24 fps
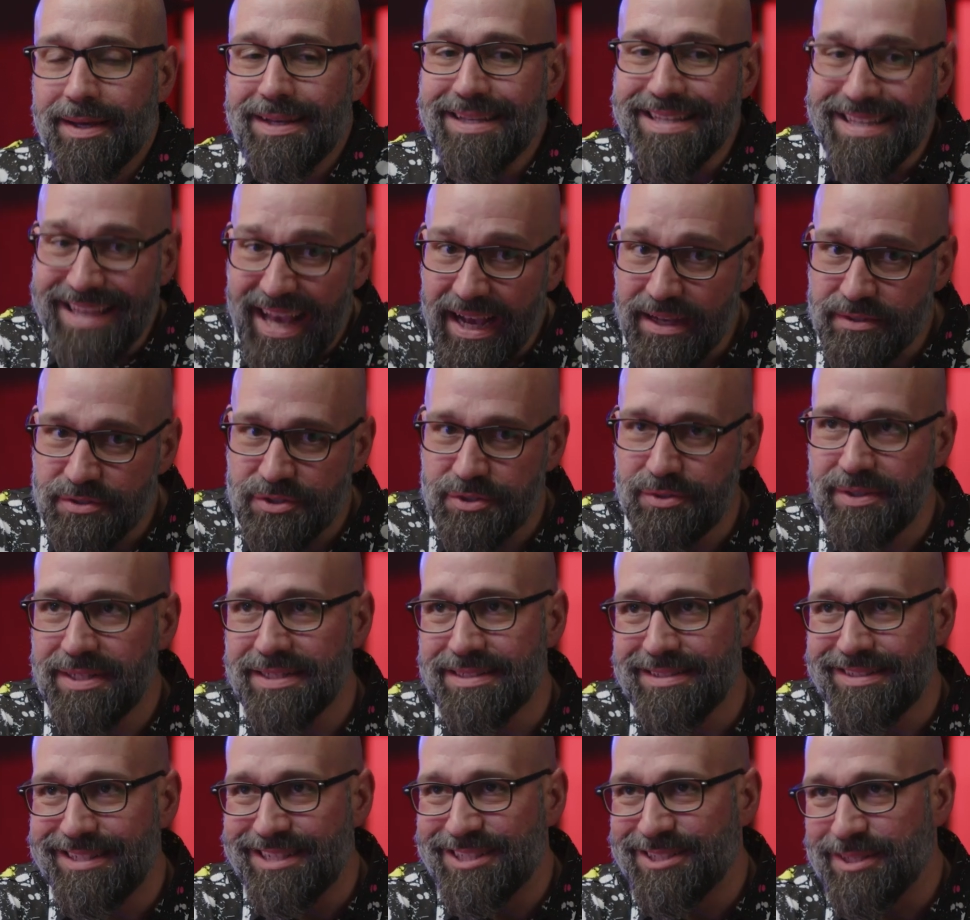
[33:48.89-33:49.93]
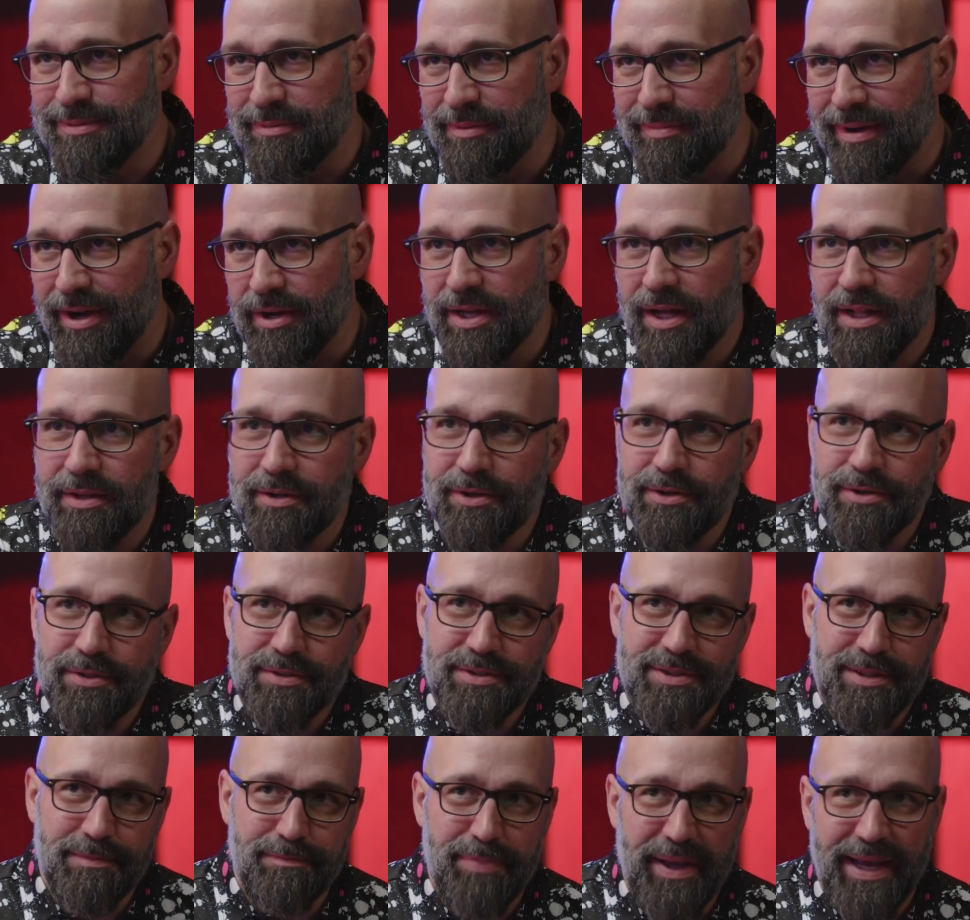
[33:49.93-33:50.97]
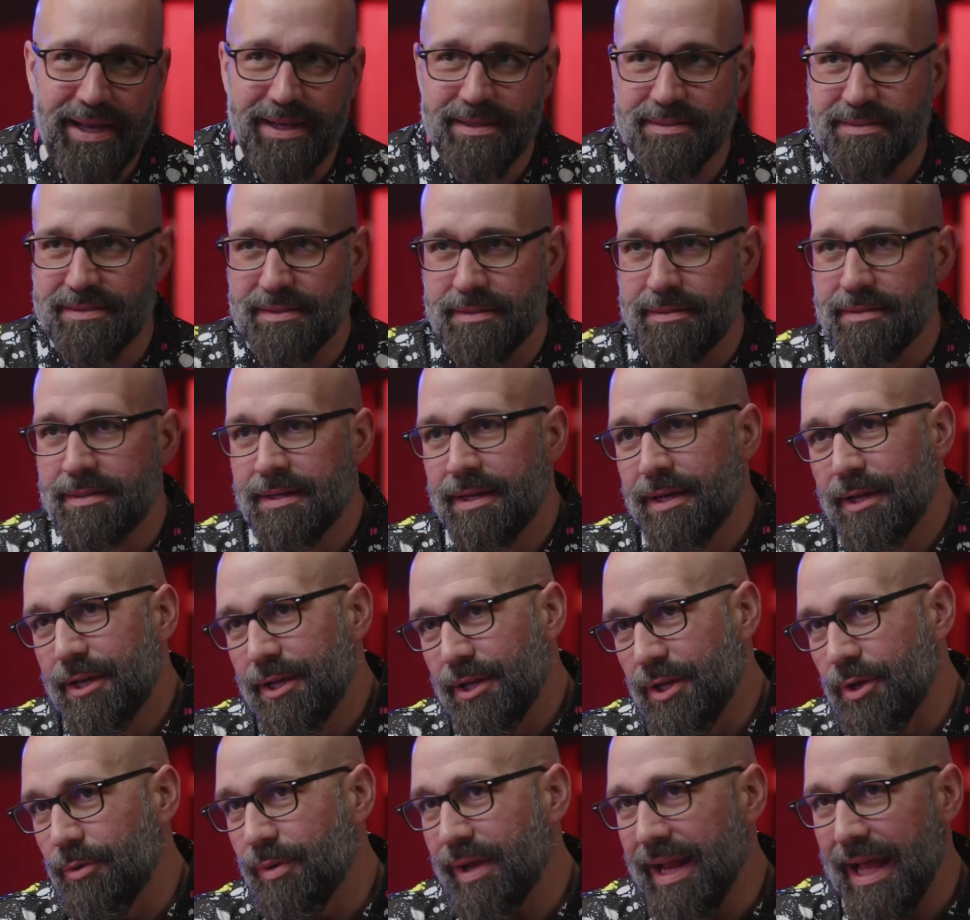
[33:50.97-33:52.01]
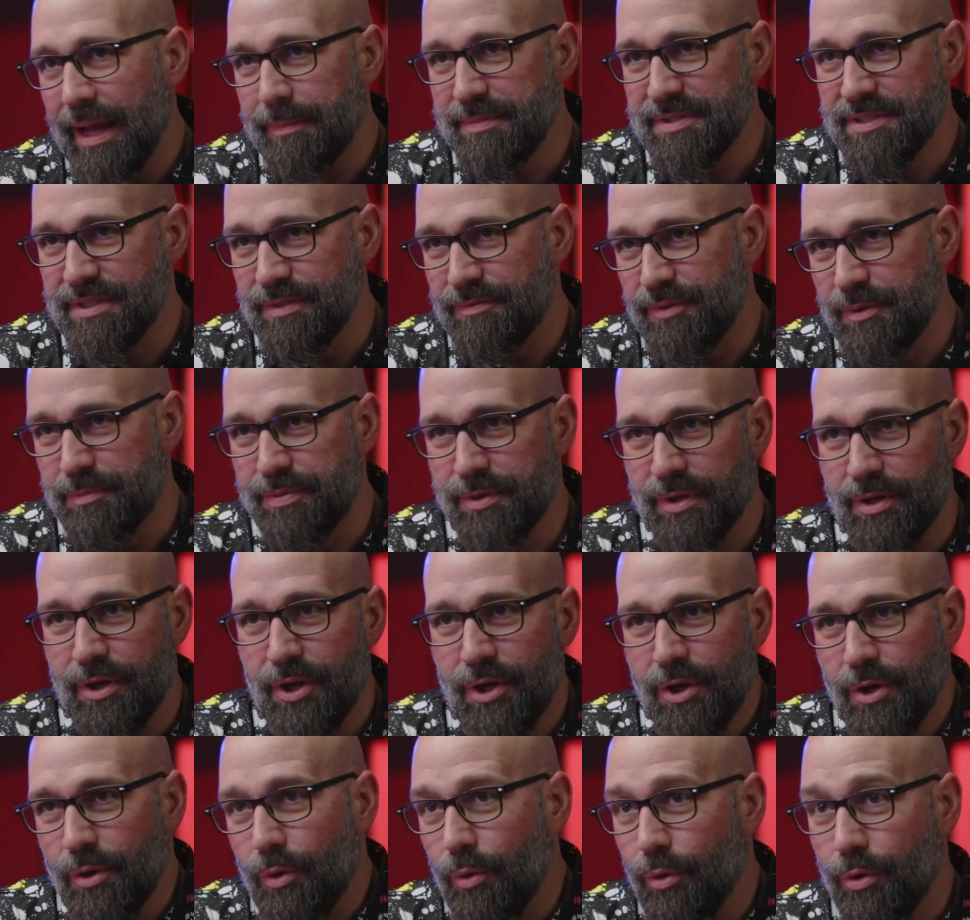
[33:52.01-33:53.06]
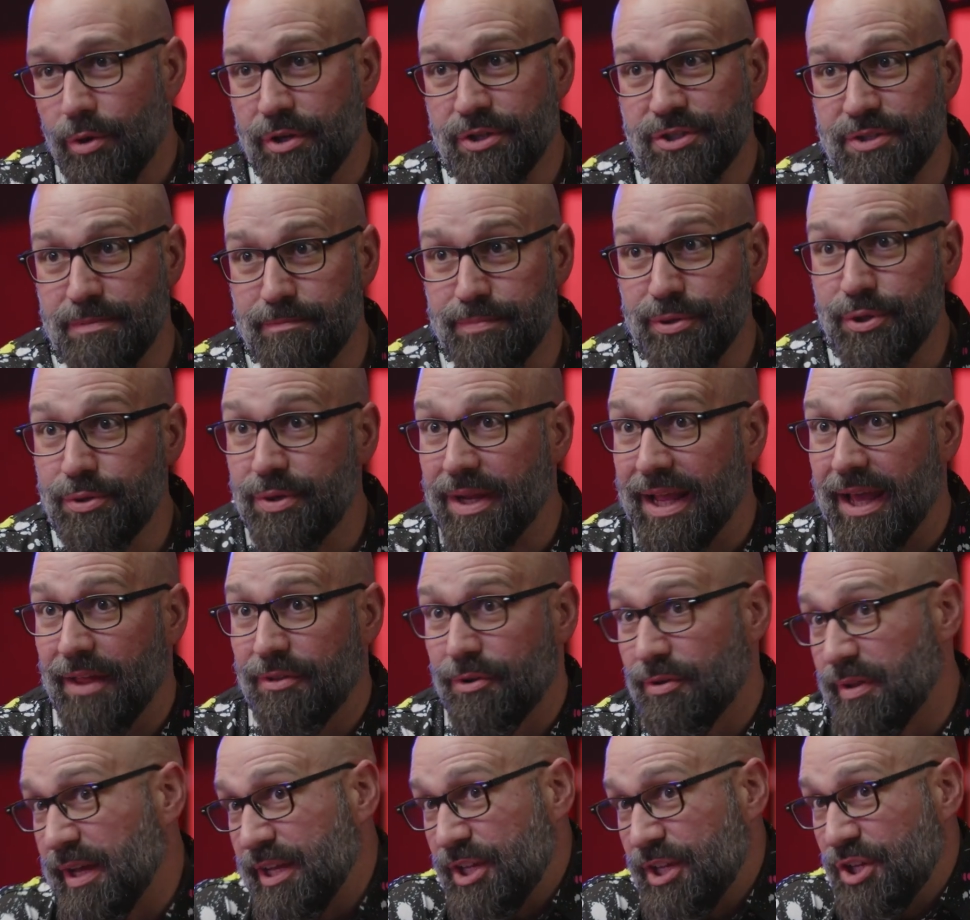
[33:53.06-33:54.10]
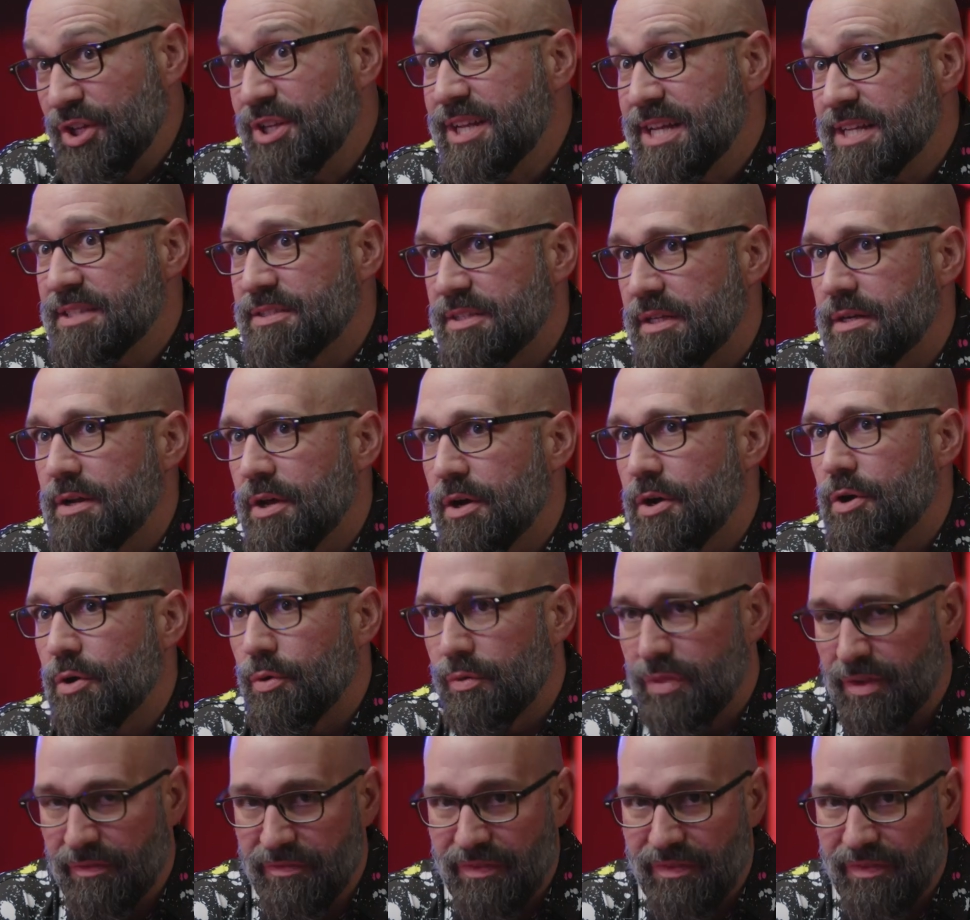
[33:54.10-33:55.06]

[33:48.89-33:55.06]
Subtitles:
Yes, you need to teach them about colors and paints and what happens if you put orange and blue together. Like, you need to know the